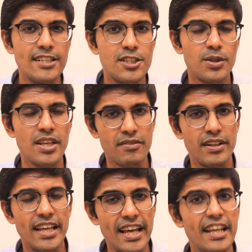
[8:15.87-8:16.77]
to
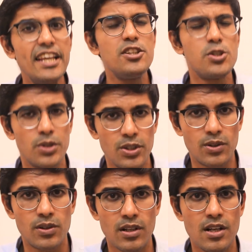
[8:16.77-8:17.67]
even get into
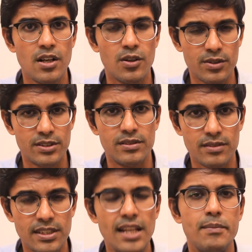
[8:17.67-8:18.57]
your
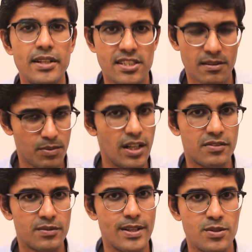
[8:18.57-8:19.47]
telemedicine
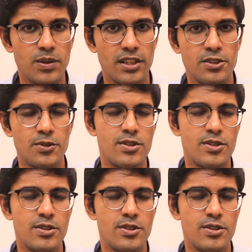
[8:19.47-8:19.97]
platform as well too.